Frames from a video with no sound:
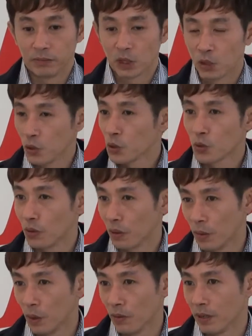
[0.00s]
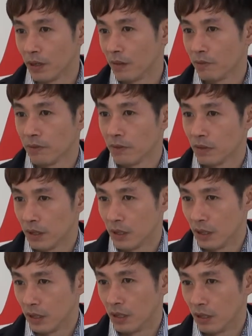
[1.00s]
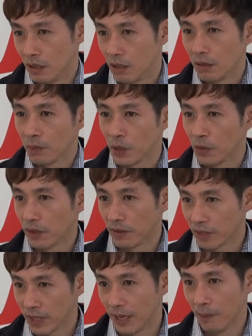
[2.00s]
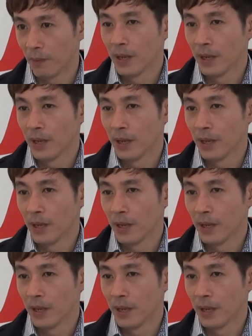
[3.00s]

goes through a period of a long period of time,